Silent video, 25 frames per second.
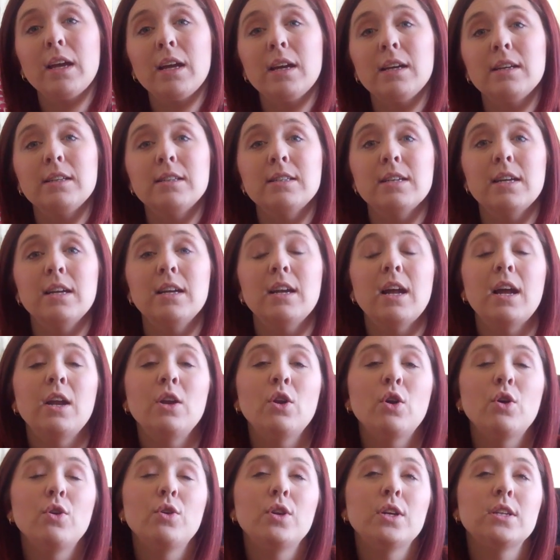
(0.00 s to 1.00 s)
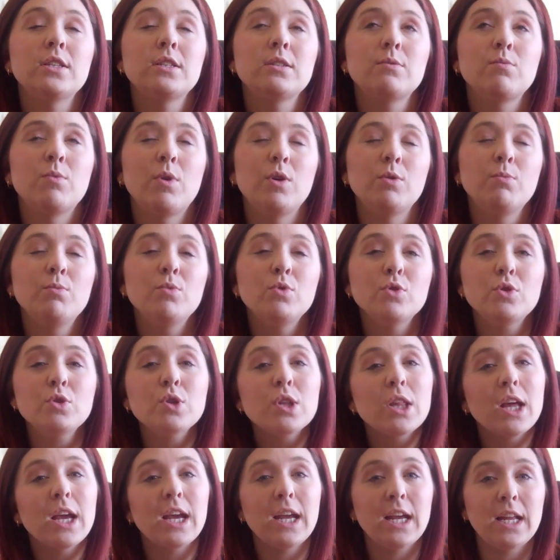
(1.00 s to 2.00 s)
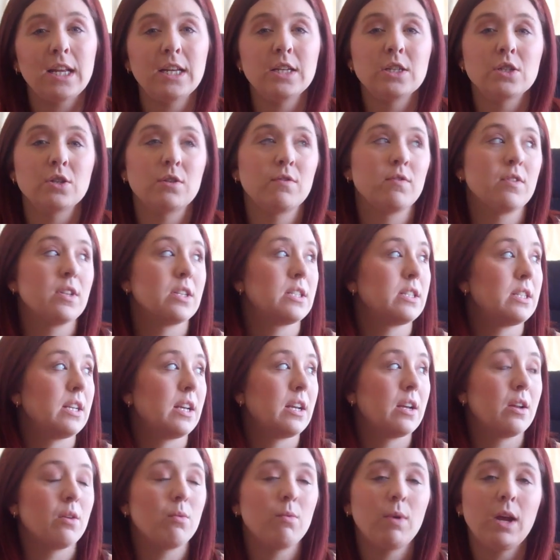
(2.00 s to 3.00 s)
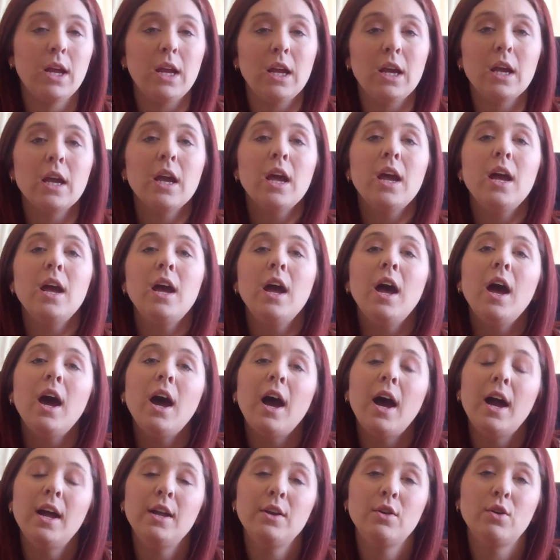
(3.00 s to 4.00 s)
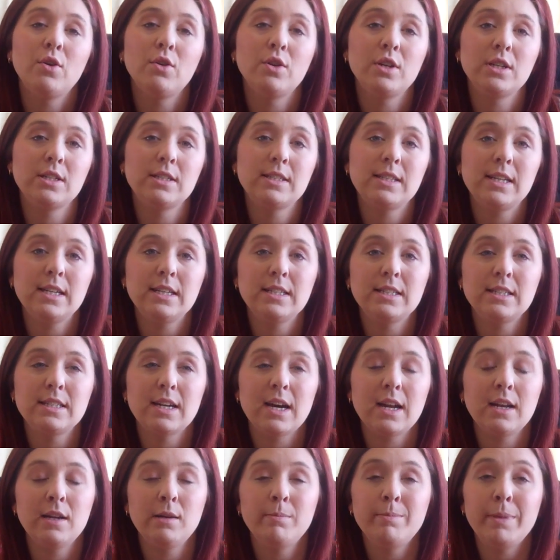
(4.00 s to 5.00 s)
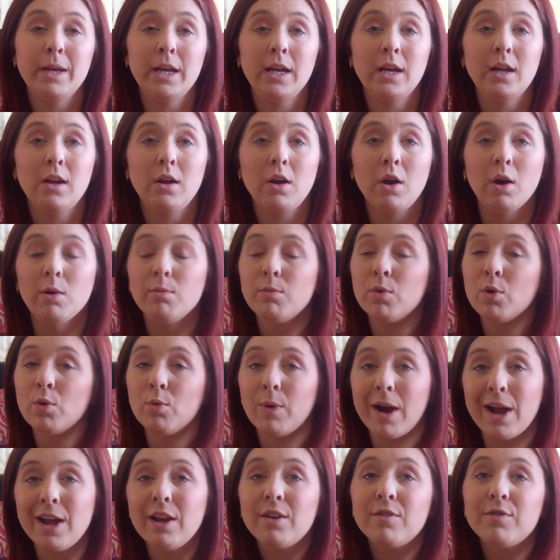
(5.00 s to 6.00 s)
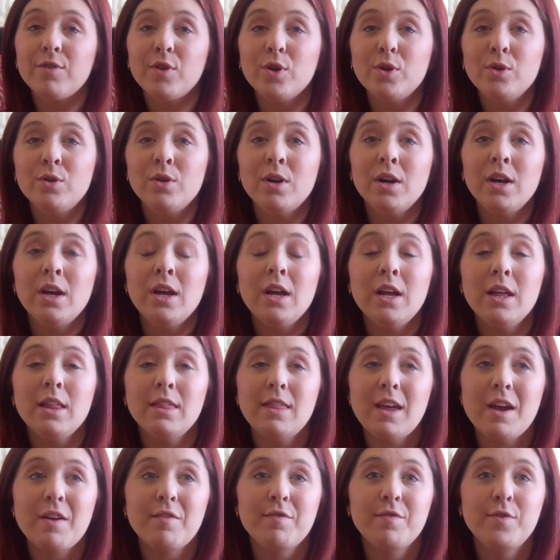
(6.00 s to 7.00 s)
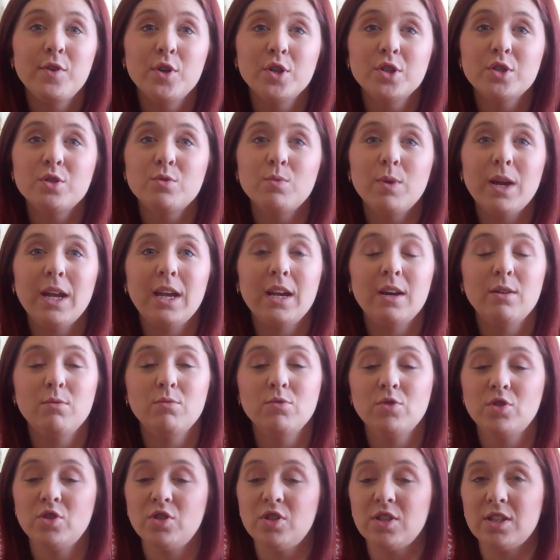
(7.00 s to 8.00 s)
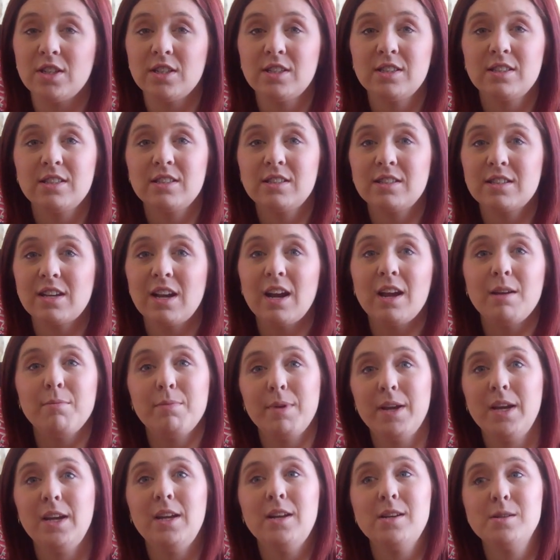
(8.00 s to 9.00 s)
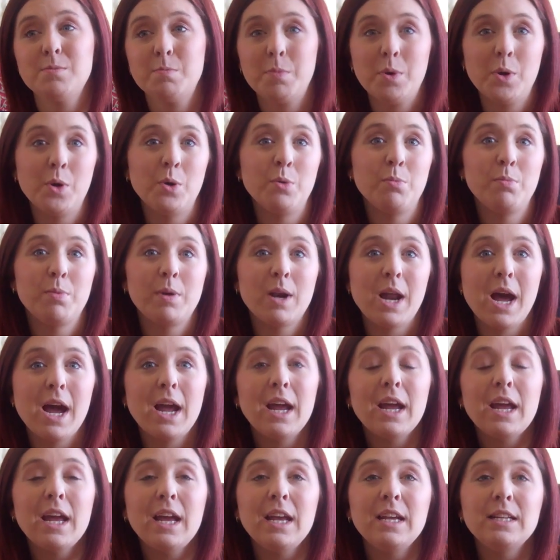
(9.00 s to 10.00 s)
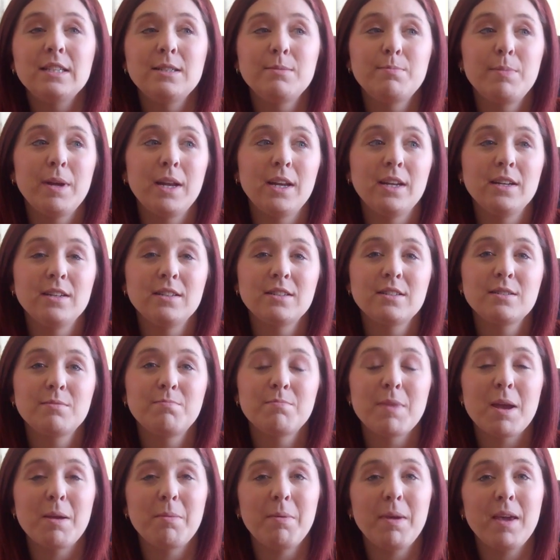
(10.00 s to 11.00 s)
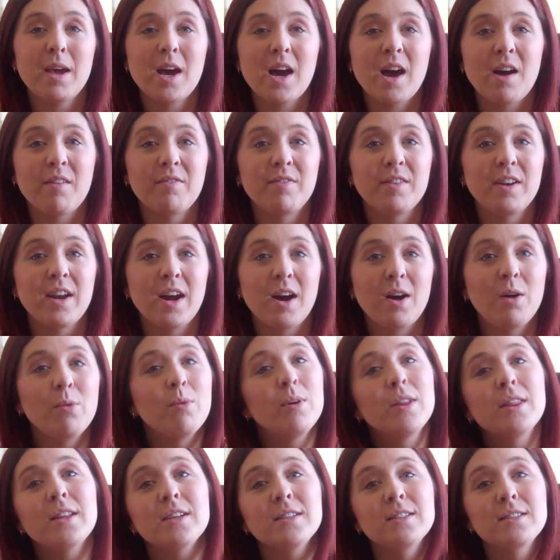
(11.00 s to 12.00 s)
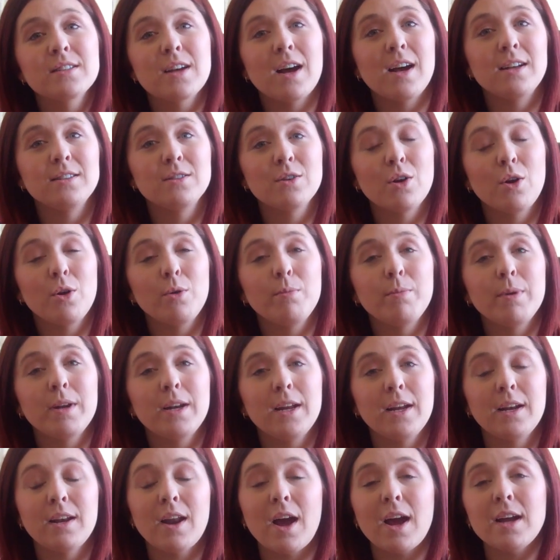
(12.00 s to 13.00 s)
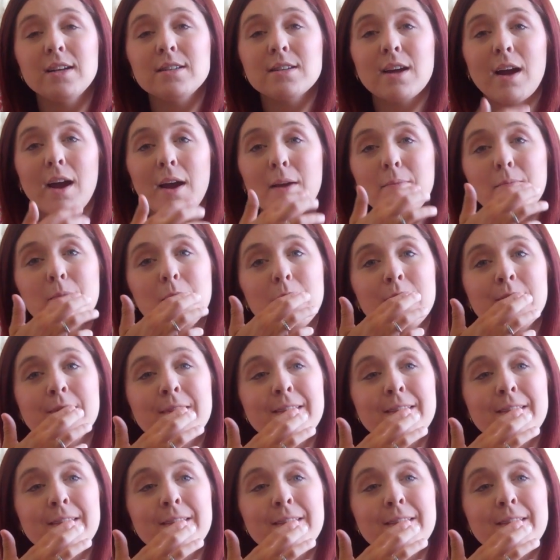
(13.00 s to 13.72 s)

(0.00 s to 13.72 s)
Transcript: kicked in, I noticed, well, more to the end of the second week, I noticed he started being a lot more wakeful. That first week it was just sleep, eat, poop. Like, he spent maybe half an hour with his eyes open at night time,